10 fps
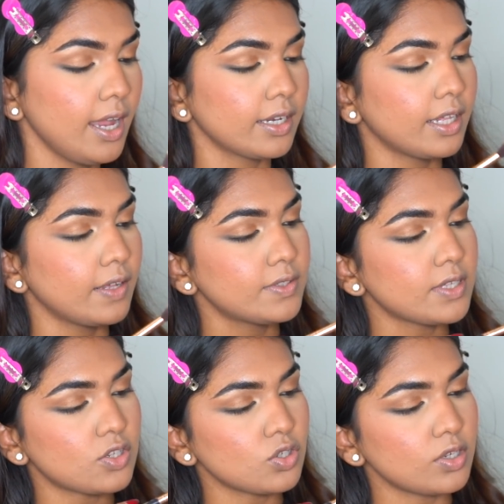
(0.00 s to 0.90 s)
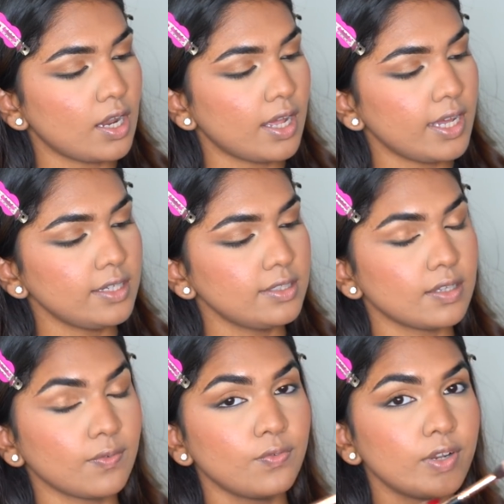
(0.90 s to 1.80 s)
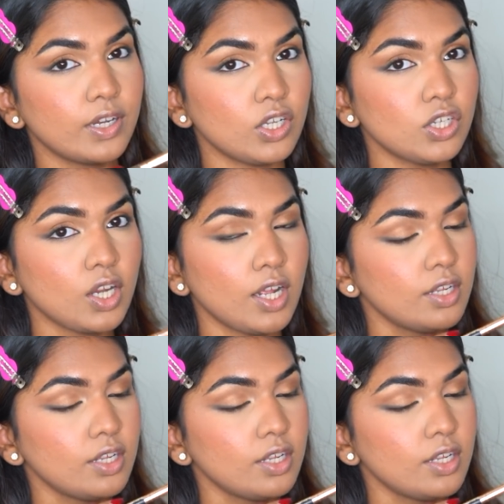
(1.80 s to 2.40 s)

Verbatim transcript: and gives such a nice finish.